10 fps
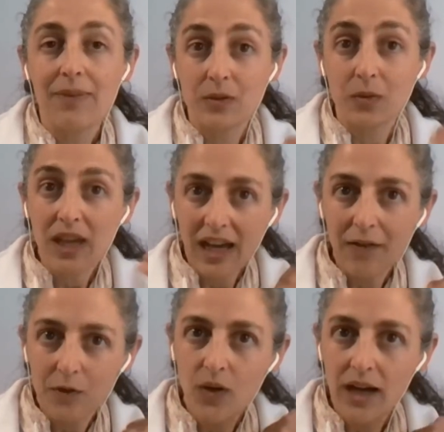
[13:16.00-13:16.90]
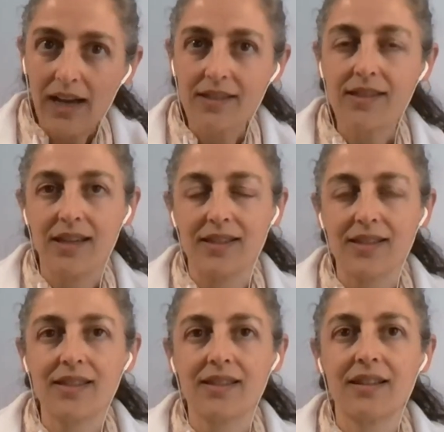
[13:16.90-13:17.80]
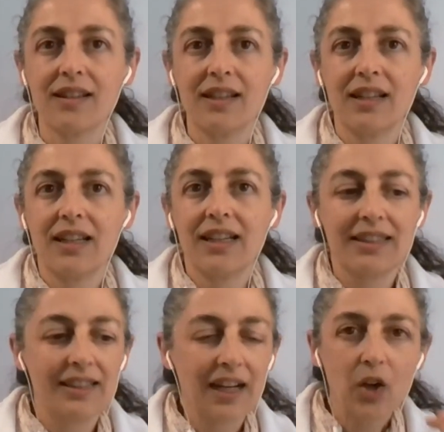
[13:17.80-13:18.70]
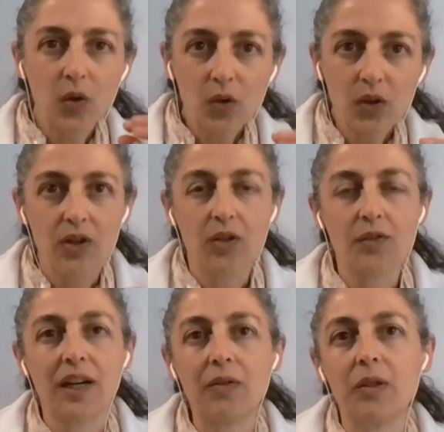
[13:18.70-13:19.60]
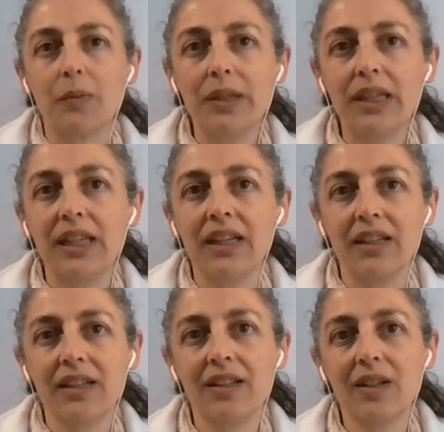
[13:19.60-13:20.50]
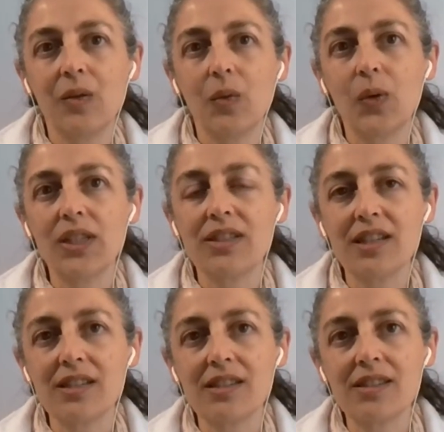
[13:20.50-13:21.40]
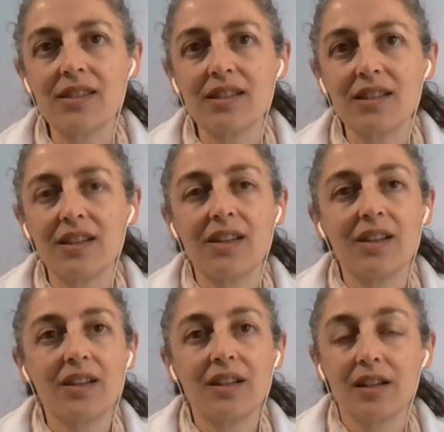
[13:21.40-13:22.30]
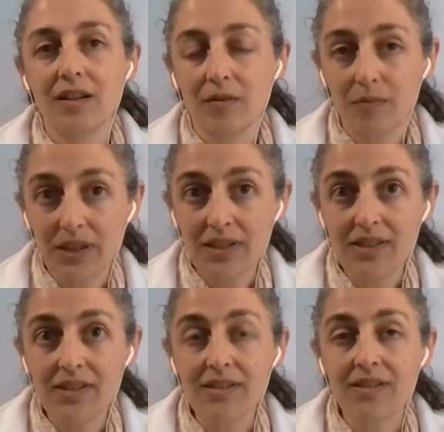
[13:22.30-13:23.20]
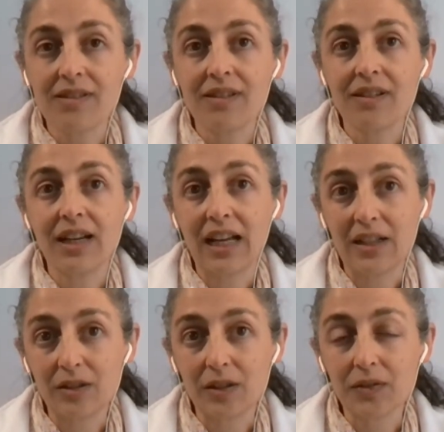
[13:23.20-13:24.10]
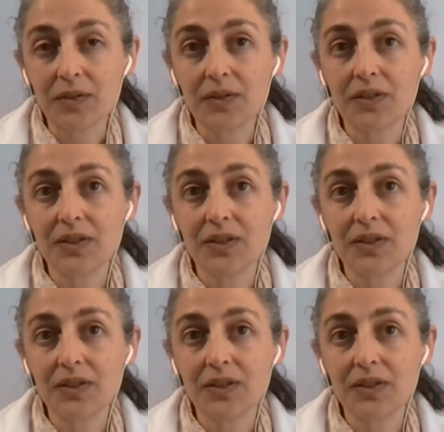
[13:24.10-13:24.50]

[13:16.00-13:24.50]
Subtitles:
But we have to access the core of our being, which is peace and love